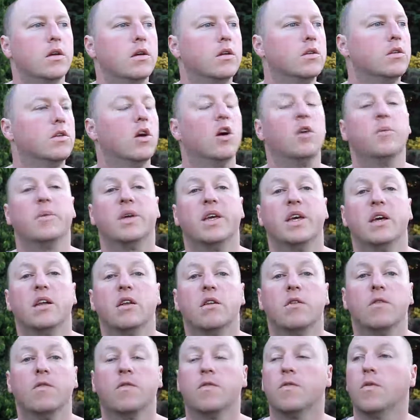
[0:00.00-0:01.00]
Time
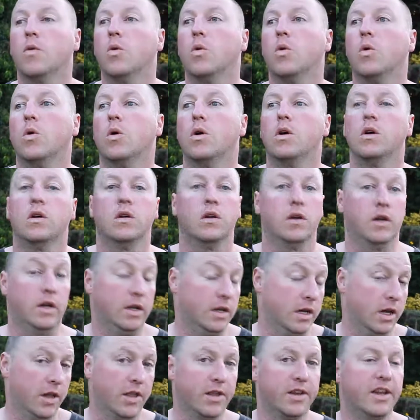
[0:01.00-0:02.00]
again for
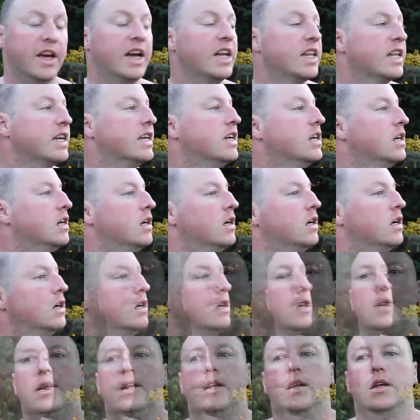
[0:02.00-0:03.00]
another daily.
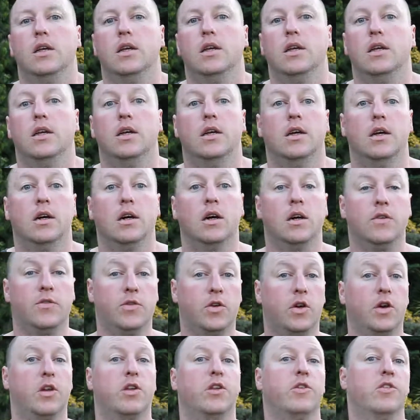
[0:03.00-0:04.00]
I've
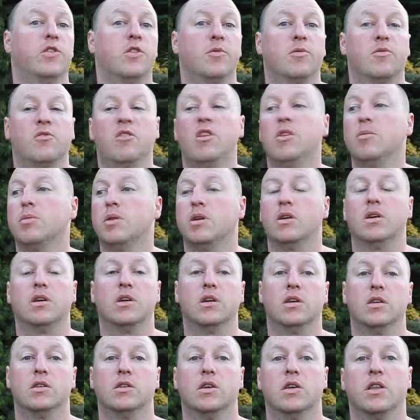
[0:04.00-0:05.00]
got a new subscriber,
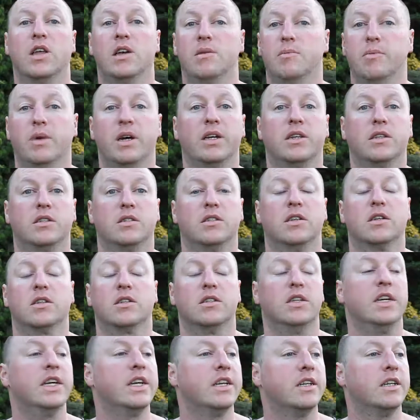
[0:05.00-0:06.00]
so that makes
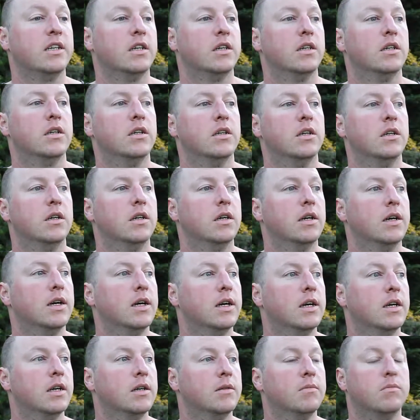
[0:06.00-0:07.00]
16.
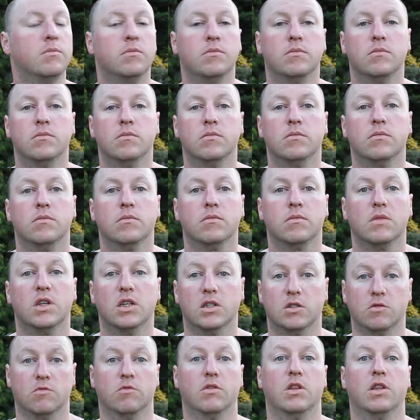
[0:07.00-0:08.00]

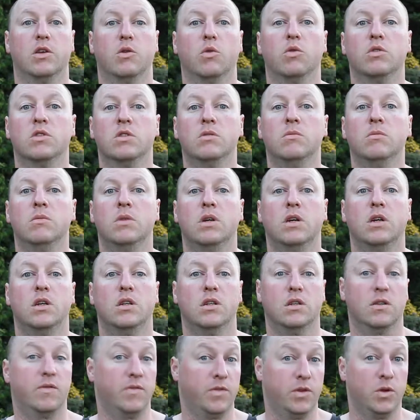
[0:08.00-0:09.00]
That's really awesome,
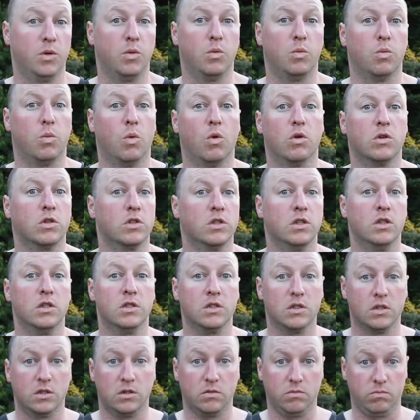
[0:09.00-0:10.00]
and if you watch
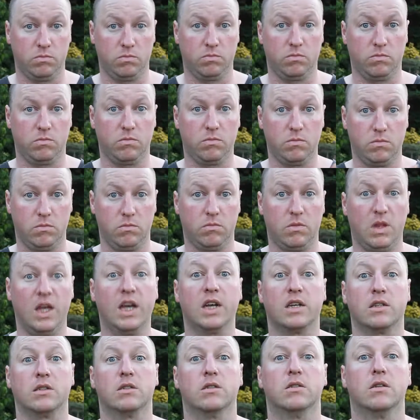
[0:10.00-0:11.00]
this,
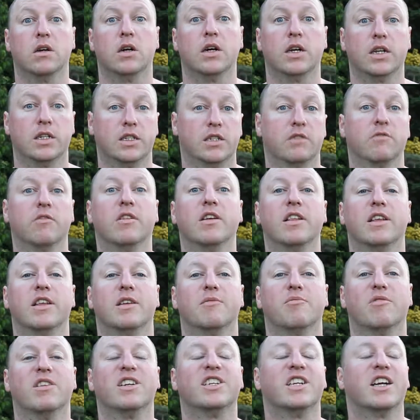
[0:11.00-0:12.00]
thanks. I actually really
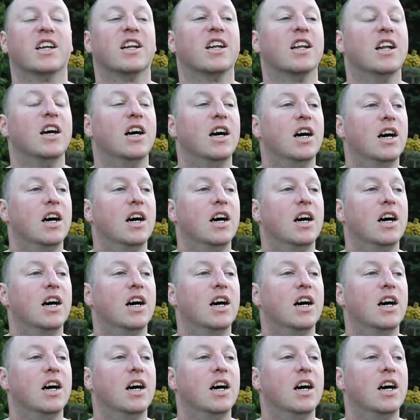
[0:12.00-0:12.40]
appreciate it.